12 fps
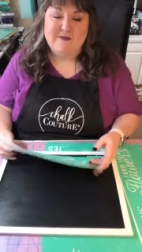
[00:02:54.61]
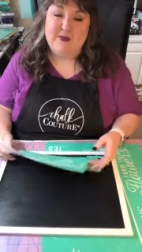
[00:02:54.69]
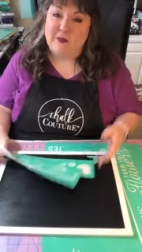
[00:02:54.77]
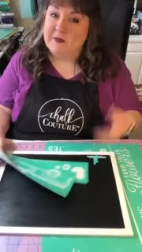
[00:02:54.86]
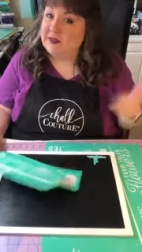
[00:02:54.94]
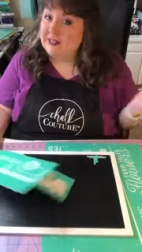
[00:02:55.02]

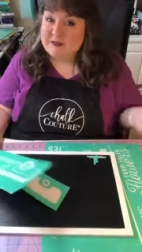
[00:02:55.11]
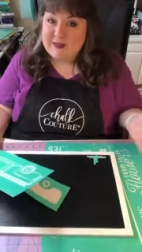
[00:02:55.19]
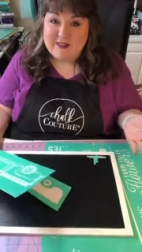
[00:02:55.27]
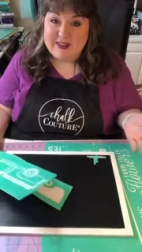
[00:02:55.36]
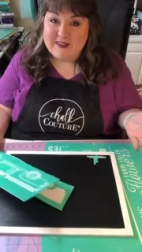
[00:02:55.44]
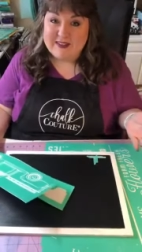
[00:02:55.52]
Purple is
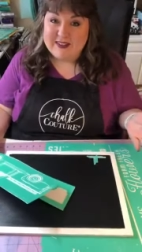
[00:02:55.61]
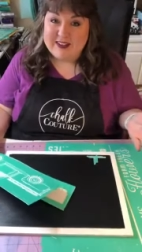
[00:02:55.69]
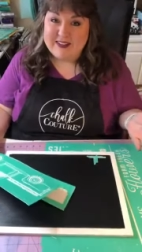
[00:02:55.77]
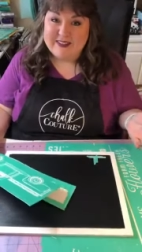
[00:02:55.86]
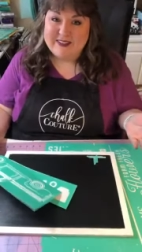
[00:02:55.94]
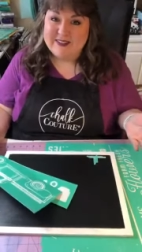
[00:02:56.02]
my favorite
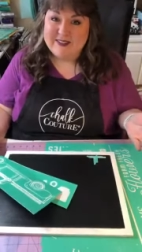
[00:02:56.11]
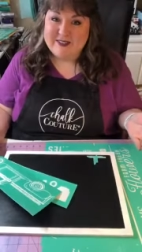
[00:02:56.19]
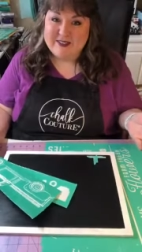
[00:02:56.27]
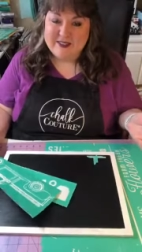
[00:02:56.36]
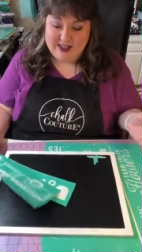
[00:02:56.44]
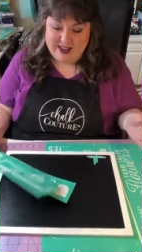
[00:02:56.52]
color, you
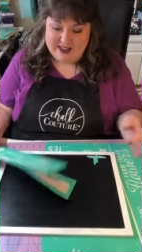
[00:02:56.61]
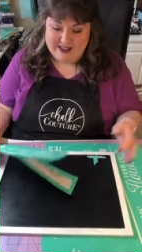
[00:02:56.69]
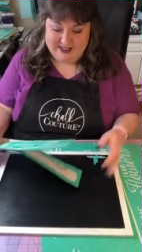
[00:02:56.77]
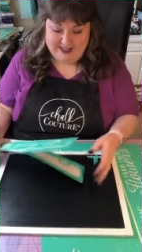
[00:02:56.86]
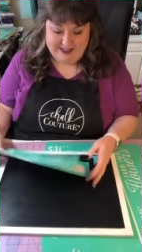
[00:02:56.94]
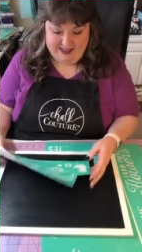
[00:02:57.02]
know
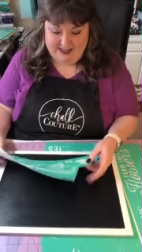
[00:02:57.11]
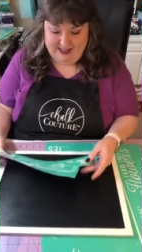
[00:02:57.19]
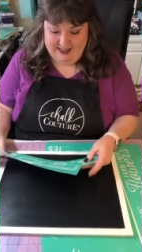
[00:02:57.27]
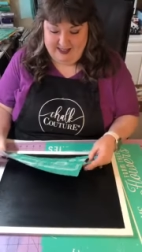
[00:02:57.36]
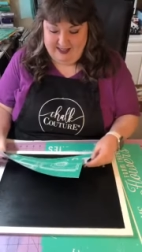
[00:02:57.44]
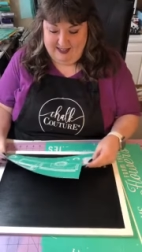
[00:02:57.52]
that.
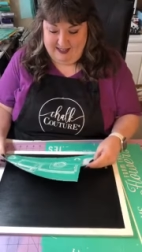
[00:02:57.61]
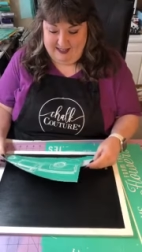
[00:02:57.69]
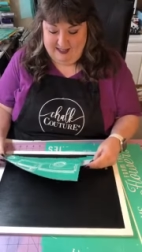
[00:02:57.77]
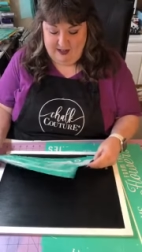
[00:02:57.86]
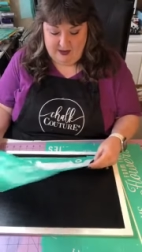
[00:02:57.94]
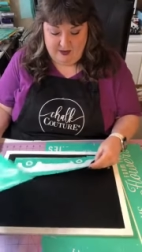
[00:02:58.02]

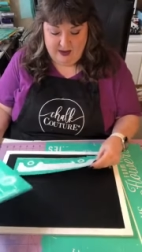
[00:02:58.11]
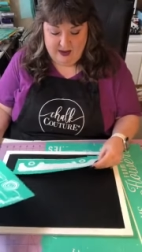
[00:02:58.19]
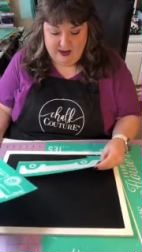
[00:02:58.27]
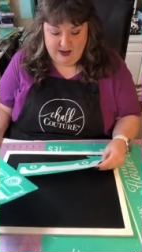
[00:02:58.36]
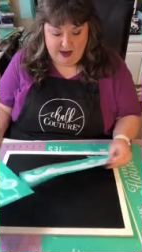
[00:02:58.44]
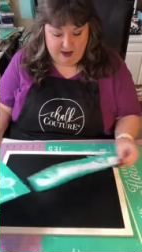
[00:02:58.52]
So
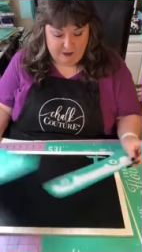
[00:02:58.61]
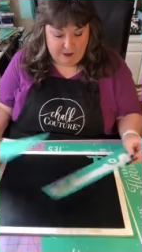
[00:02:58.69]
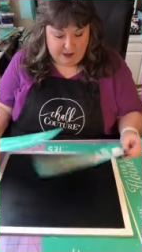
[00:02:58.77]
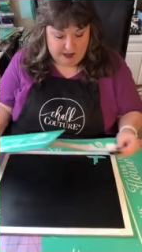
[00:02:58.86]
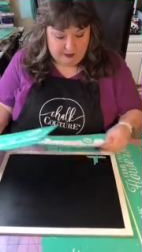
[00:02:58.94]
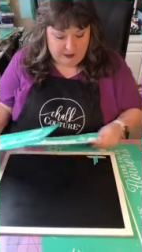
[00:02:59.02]
I've
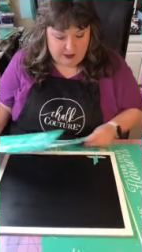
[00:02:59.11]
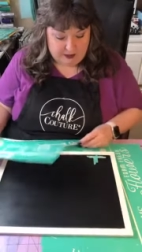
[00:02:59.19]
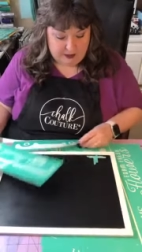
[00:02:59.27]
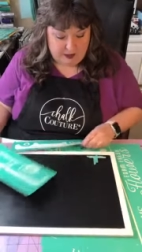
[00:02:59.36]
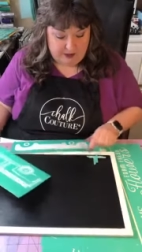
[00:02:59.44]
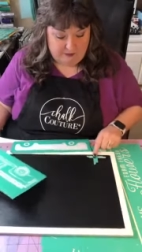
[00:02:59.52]
already
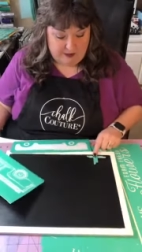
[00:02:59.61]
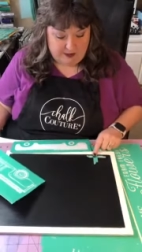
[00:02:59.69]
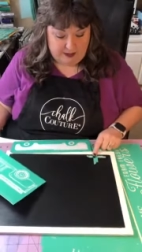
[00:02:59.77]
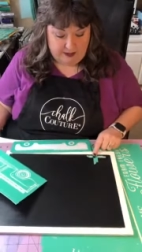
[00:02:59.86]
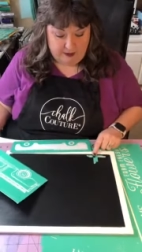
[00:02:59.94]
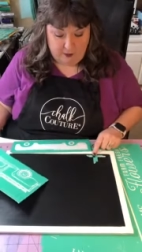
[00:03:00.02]
marked off
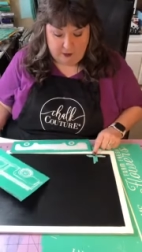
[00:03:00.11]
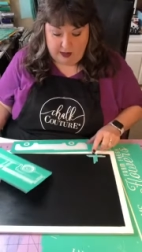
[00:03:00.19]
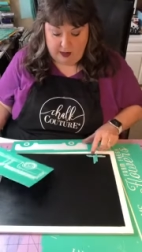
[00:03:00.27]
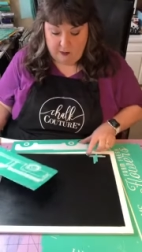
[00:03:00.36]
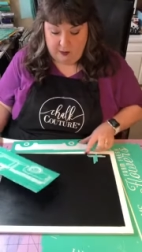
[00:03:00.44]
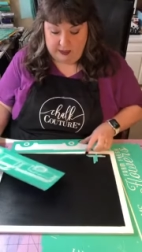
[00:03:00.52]
on here where
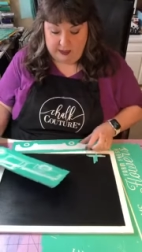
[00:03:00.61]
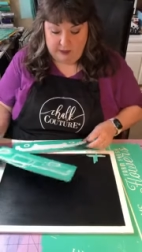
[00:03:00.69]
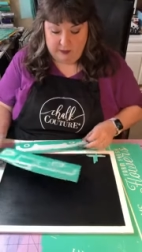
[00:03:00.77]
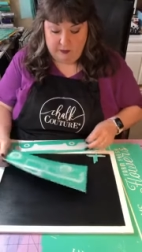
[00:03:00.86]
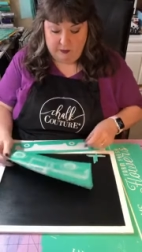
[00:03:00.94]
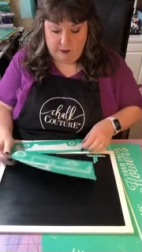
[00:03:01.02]
I want,
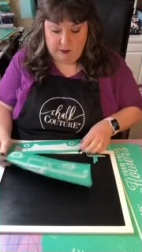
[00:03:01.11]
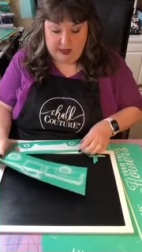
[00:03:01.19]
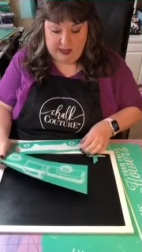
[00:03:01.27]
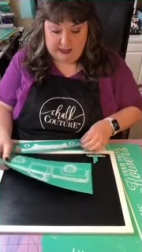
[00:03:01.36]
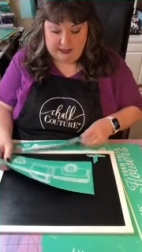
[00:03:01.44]
what I